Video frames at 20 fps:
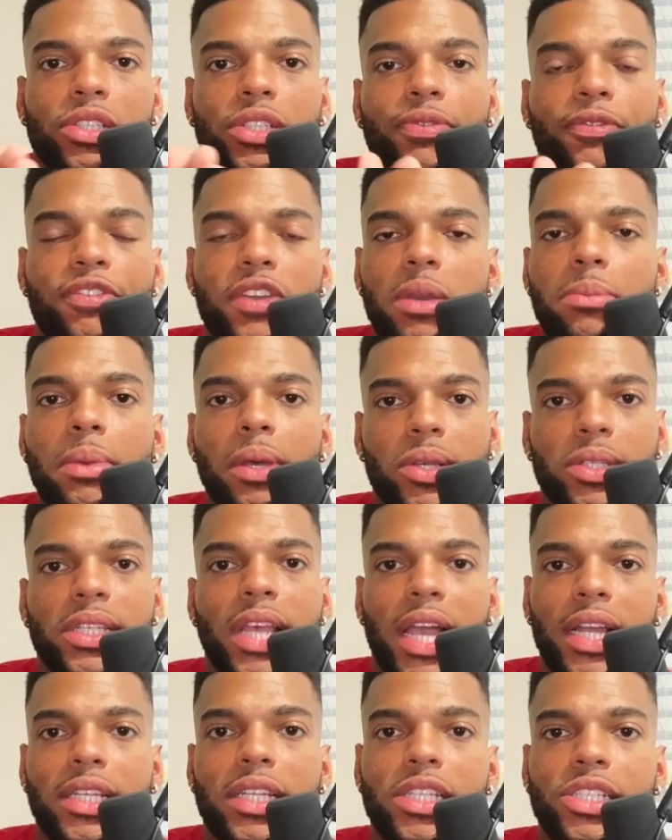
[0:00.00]
Females
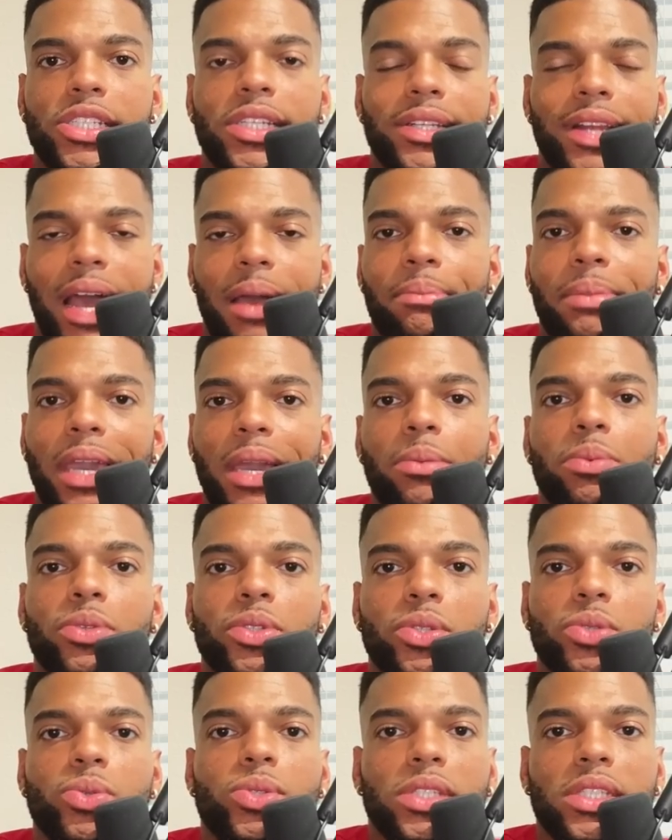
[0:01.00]
like this should not be able
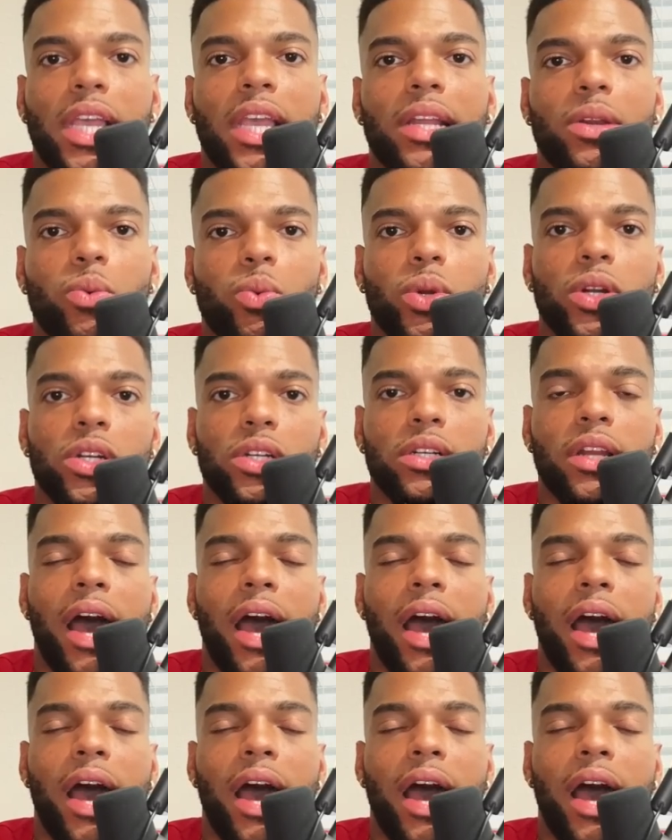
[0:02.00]
to say the word